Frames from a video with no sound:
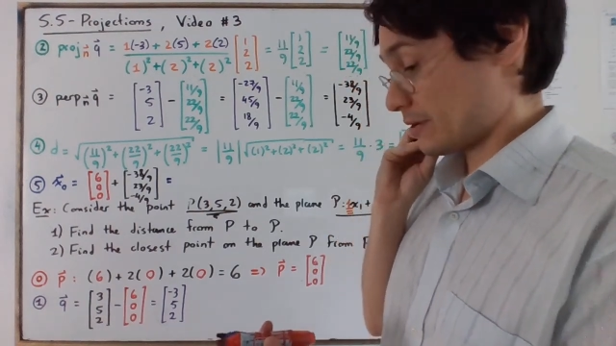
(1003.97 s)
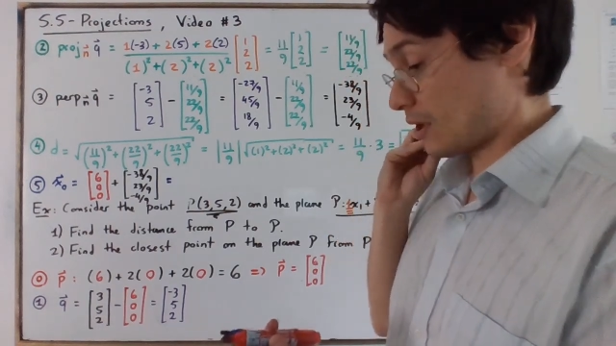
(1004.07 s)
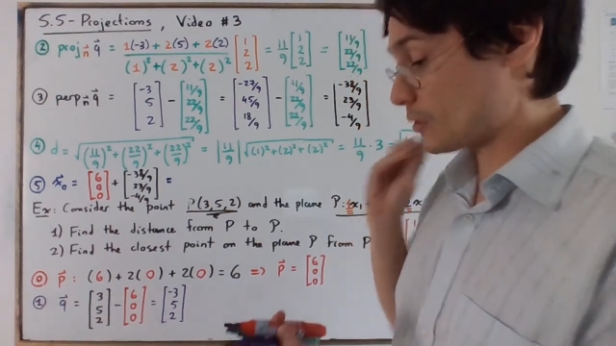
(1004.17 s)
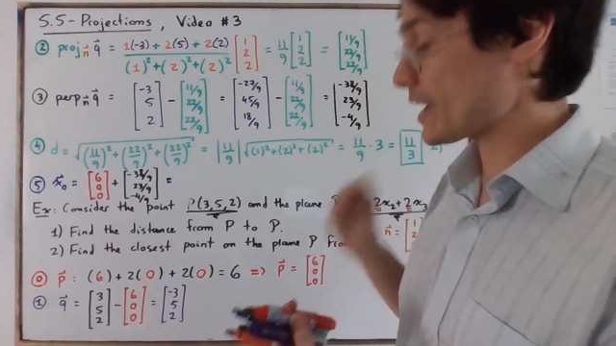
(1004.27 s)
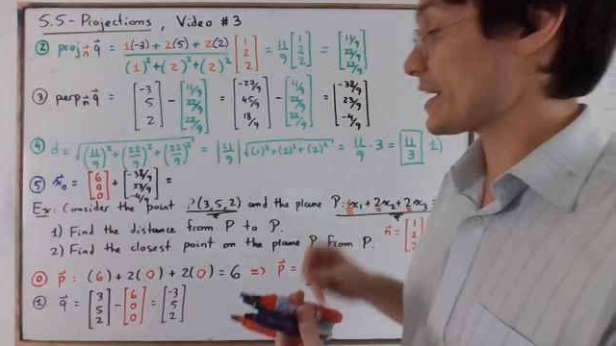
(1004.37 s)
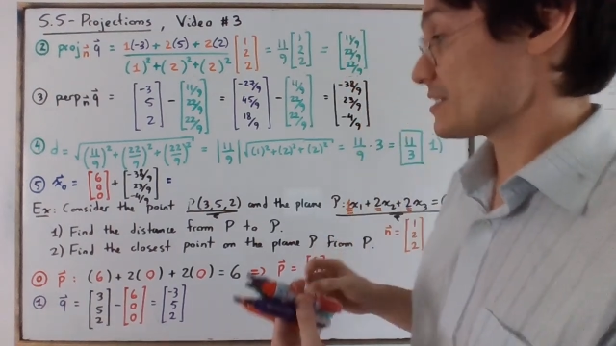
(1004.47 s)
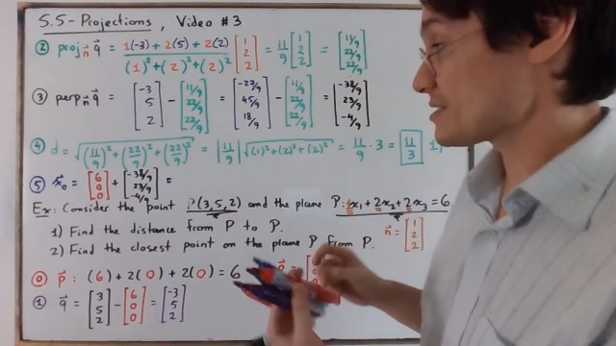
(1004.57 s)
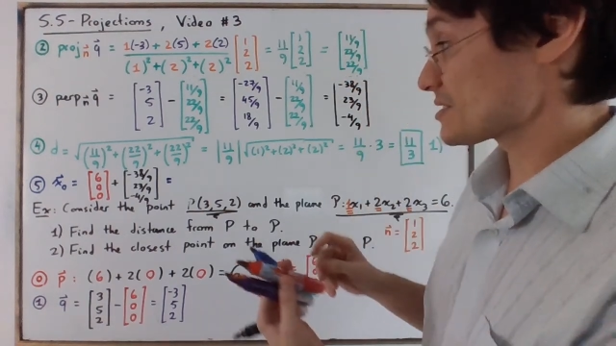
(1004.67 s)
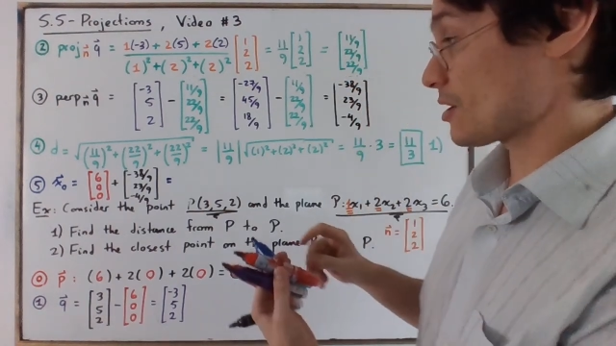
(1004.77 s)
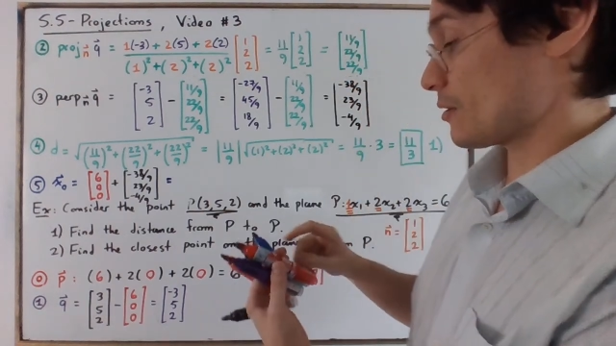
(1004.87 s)
Okay,
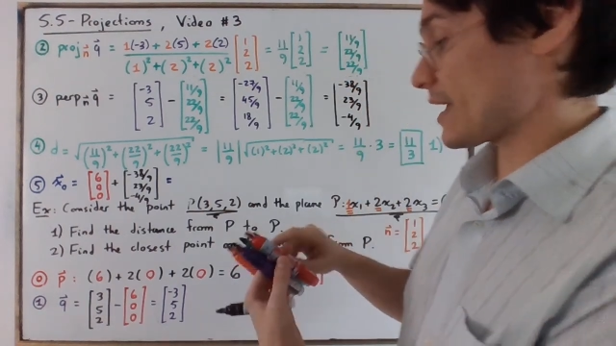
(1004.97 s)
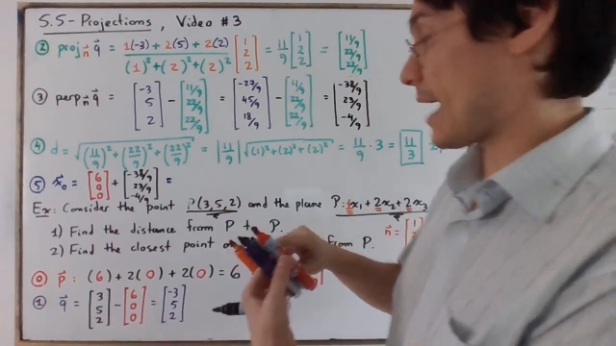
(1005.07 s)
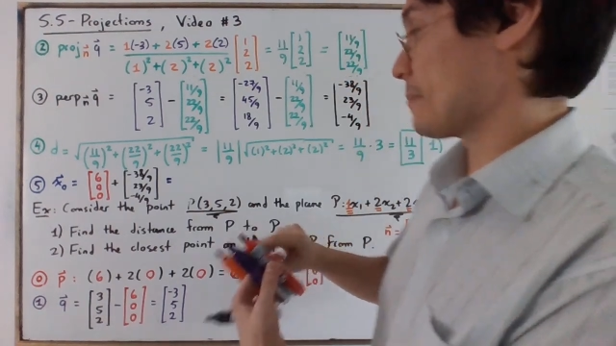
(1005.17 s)
so yeah,